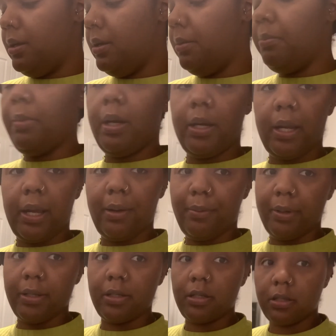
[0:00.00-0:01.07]
Monday,
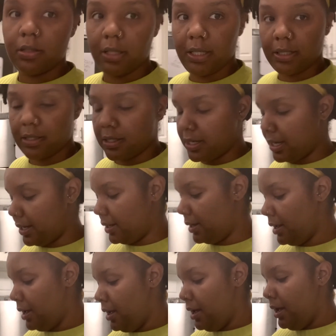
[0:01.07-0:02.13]
which is today.
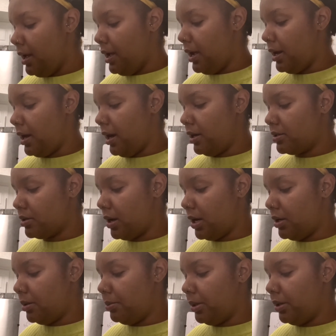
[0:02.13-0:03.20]
And also I
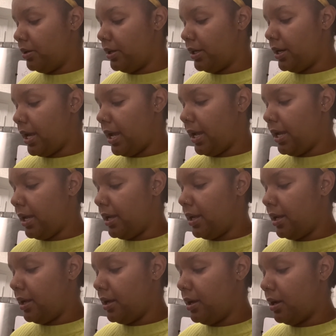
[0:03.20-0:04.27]
uploaded a
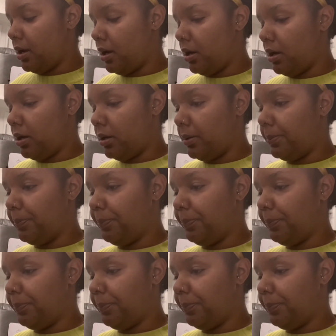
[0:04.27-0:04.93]
um,